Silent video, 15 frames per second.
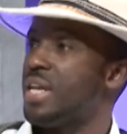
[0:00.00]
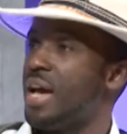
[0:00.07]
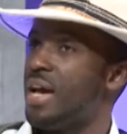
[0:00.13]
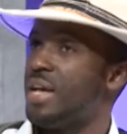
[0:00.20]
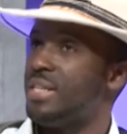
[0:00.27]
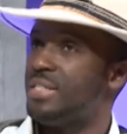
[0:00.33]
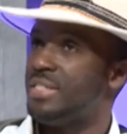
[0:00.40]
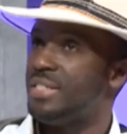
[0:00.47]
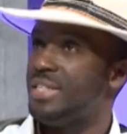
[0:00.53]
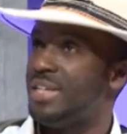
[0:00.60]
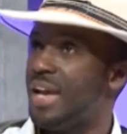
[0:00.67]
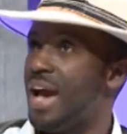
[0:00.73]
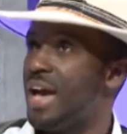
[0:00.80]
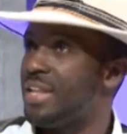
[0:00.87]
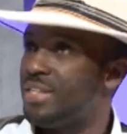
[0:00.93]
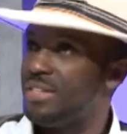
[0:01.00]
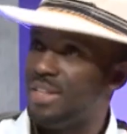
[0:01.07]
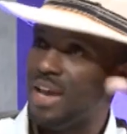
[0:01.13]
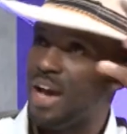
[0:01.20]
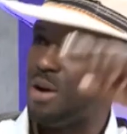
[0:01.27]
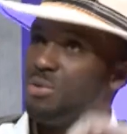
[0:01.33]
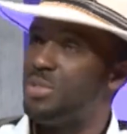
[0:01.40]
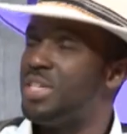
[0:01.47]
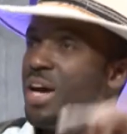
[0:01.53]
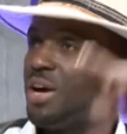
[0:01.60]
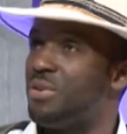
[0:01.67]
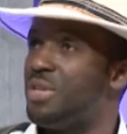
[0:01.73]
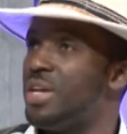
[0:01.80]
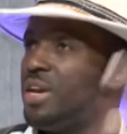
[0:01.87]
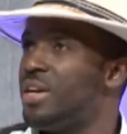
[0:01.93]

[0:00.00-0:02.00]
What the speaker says: and they had a countdown